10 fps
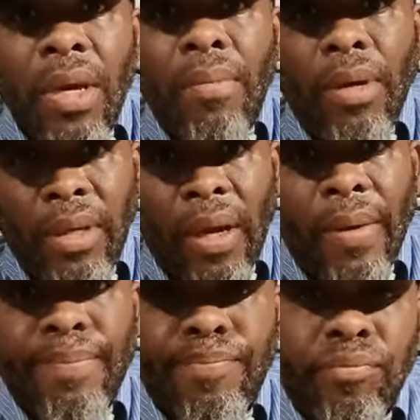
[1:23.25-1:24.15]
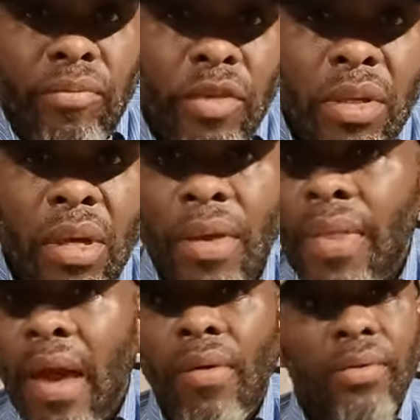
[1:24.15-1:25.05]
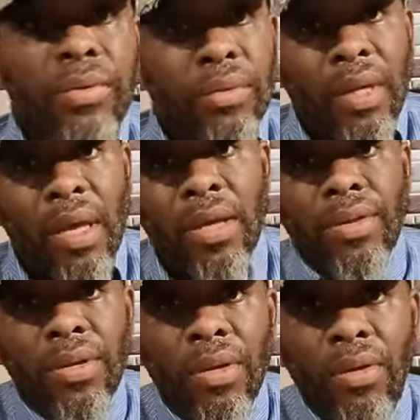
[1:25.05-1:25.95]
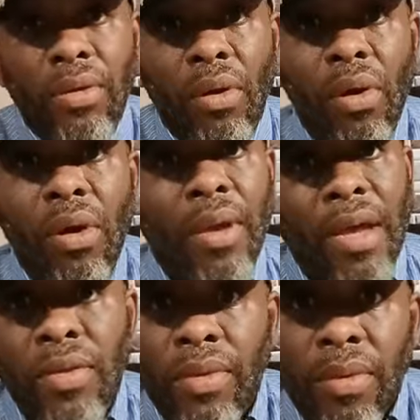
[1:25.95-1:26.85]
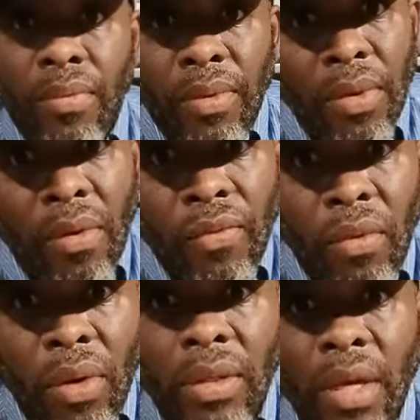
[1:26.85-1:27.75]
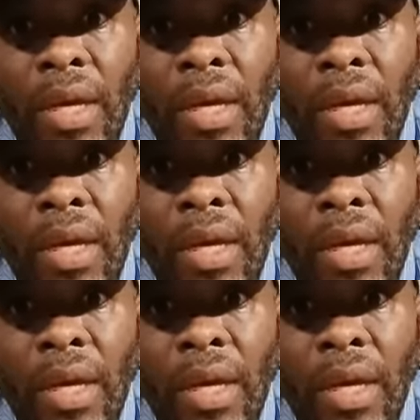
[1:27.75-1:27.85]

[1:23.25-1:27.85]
But, you know, and that was, as the years go on, I used to, you know, of course,